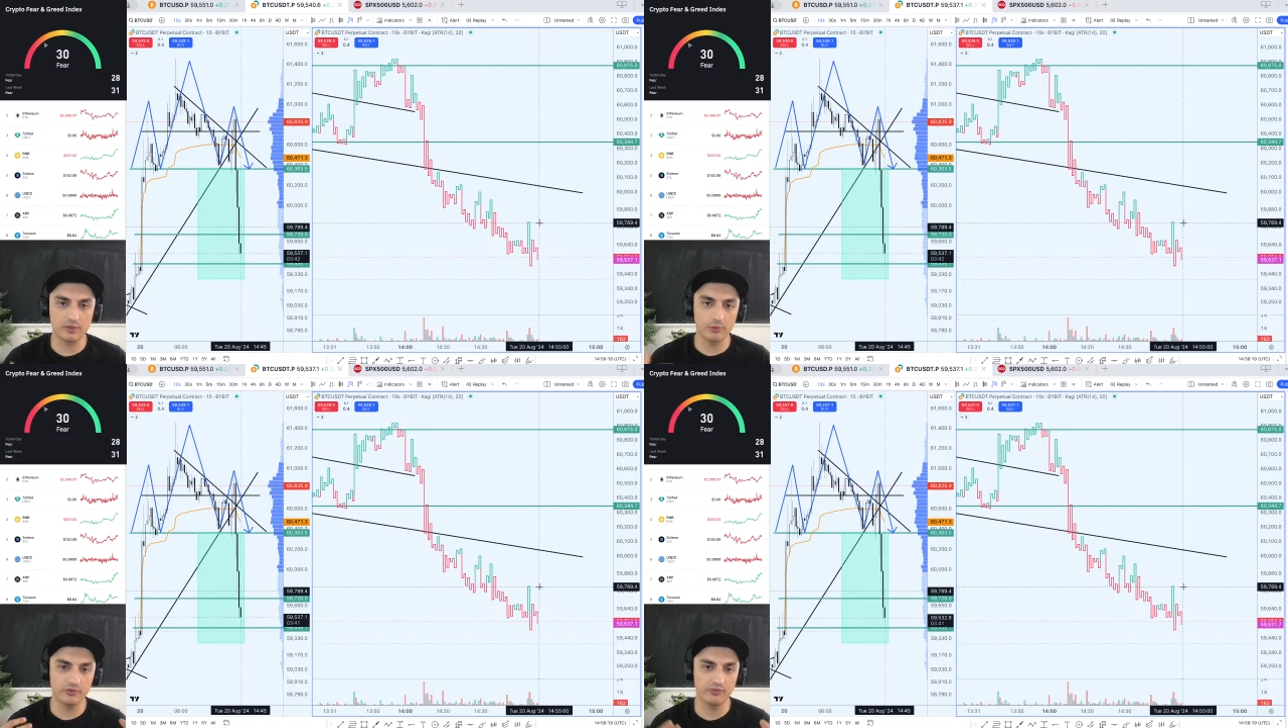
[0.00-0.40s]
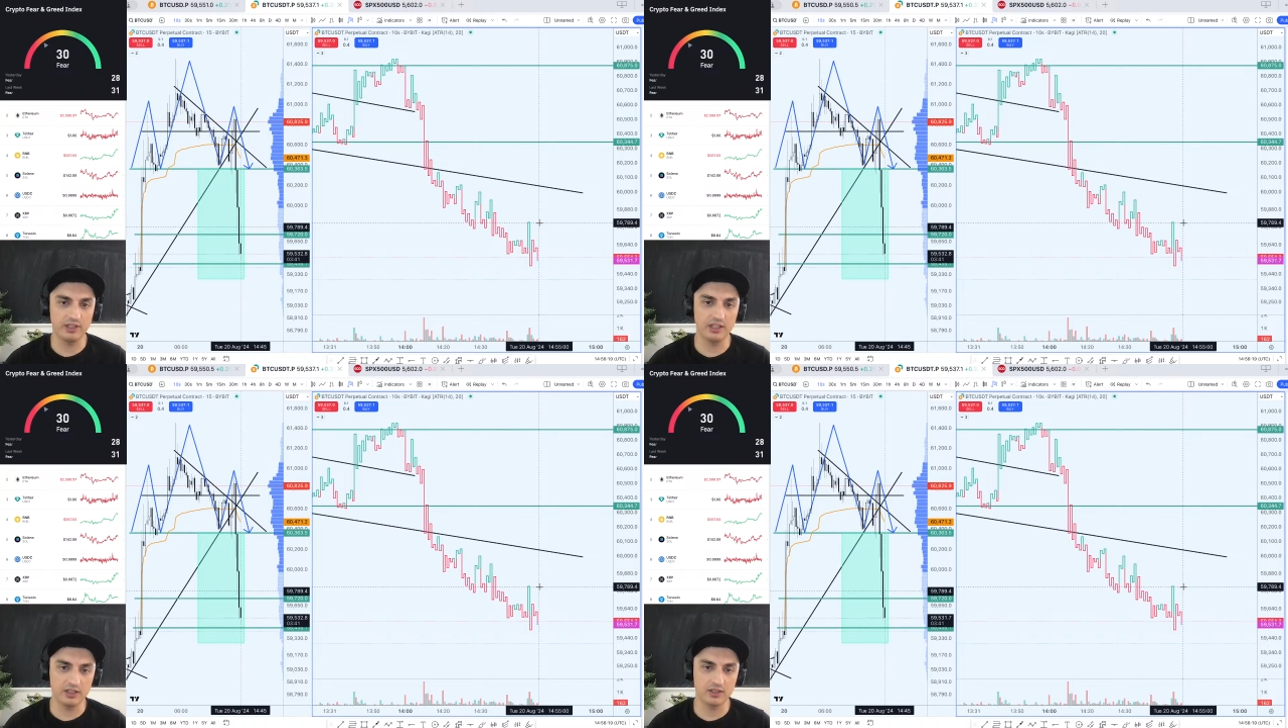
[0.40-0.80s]
I was
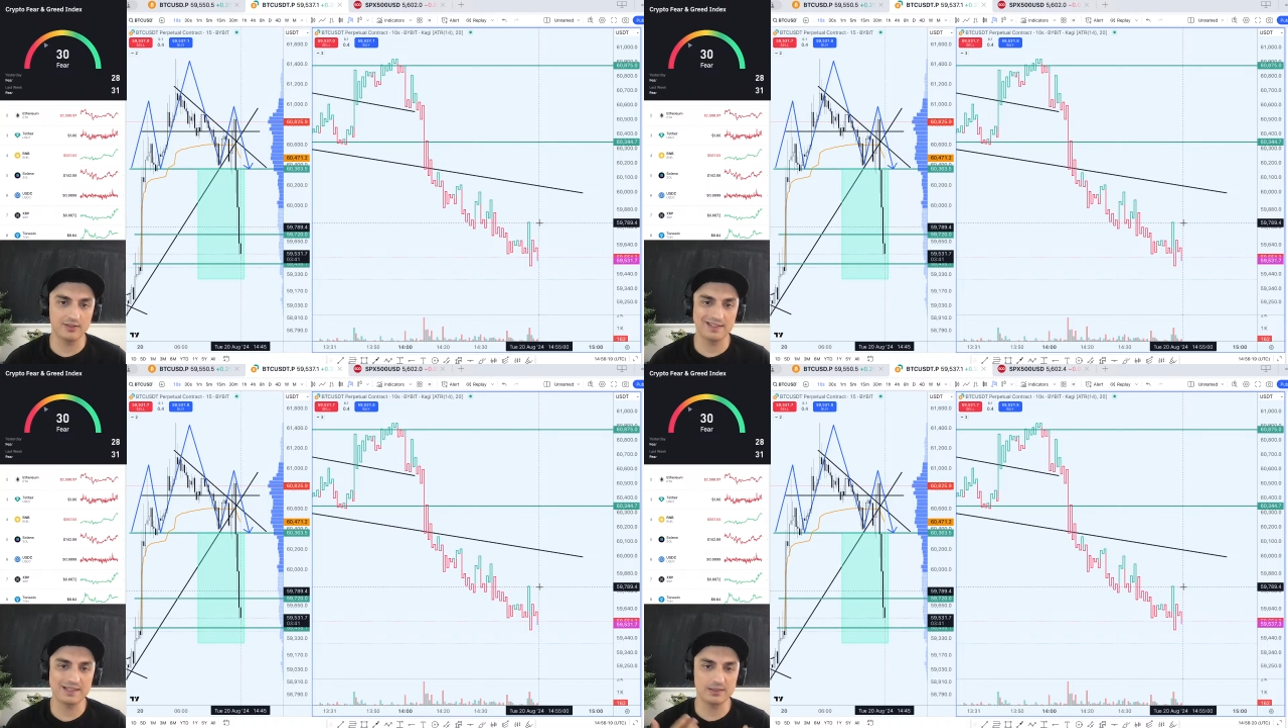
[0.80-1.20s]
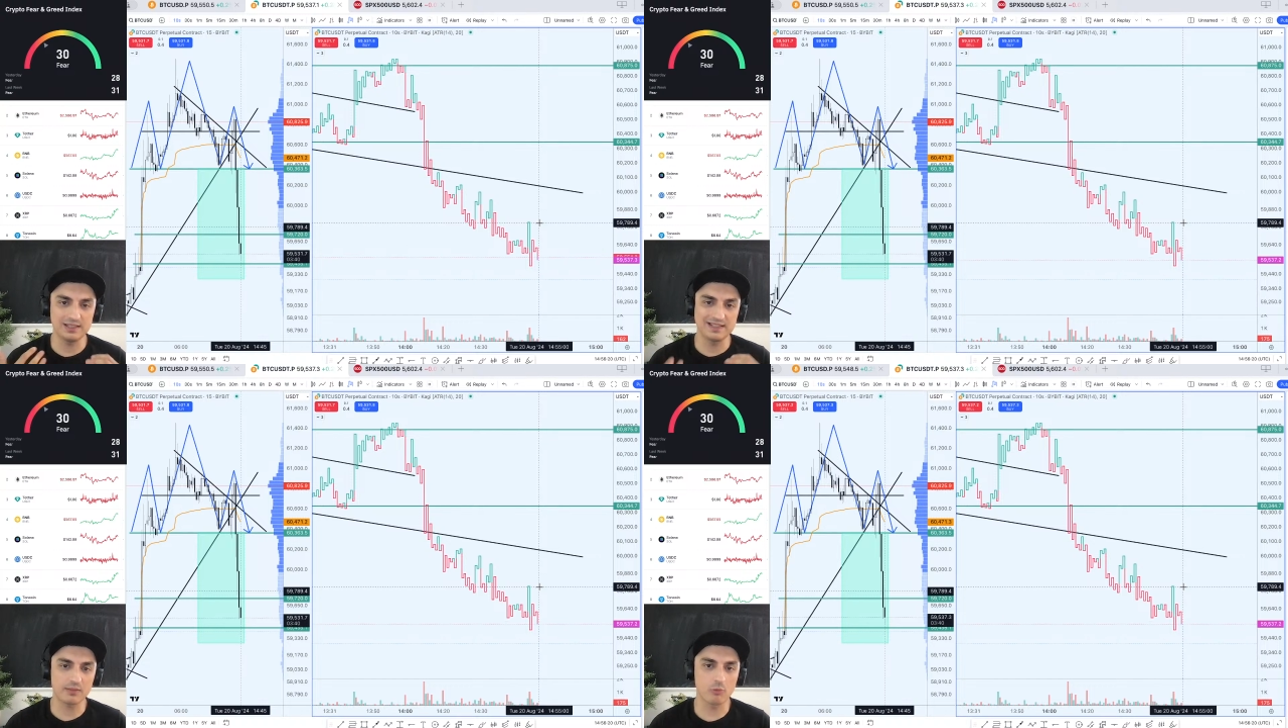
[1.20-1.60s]
feeling in
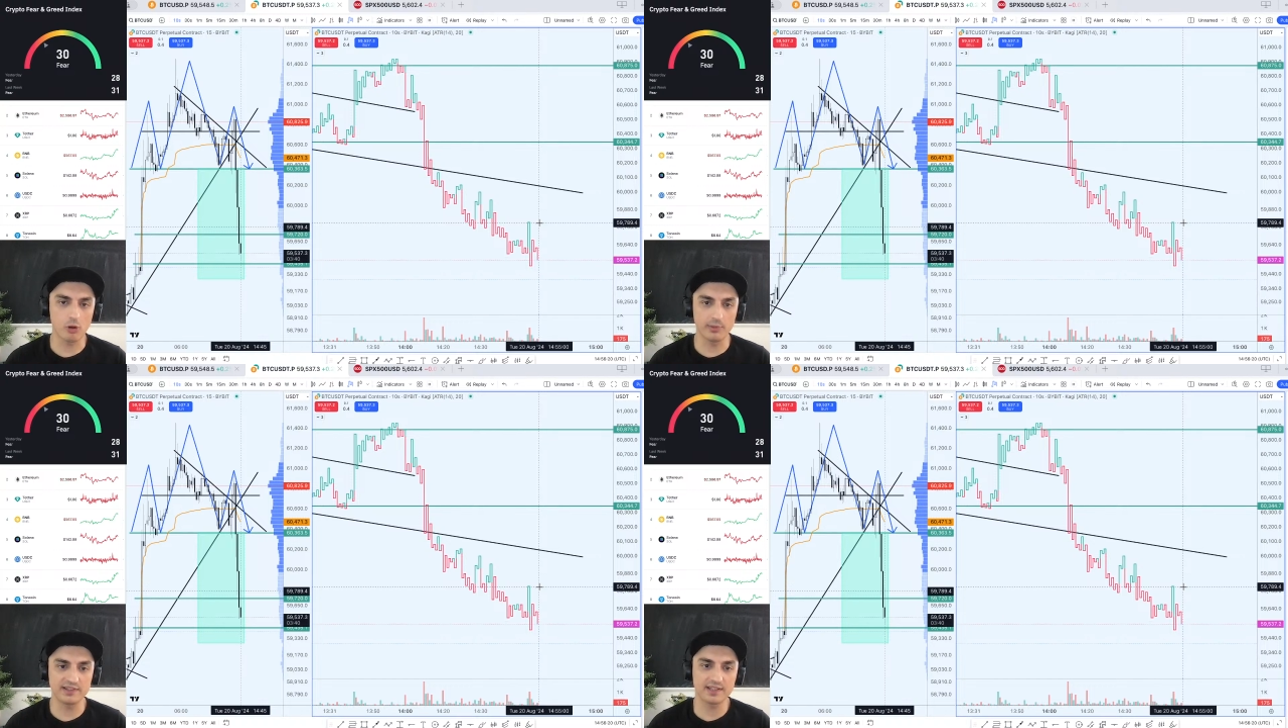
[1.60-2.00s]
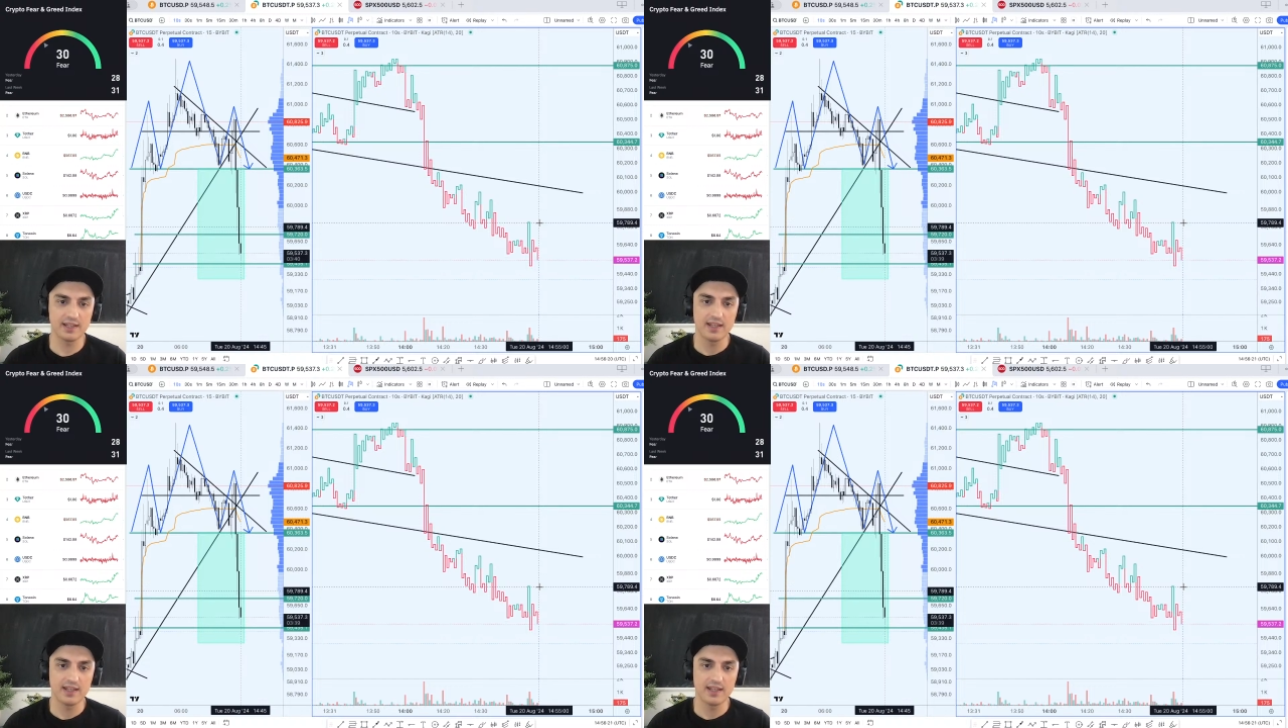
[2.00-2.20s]
that moment,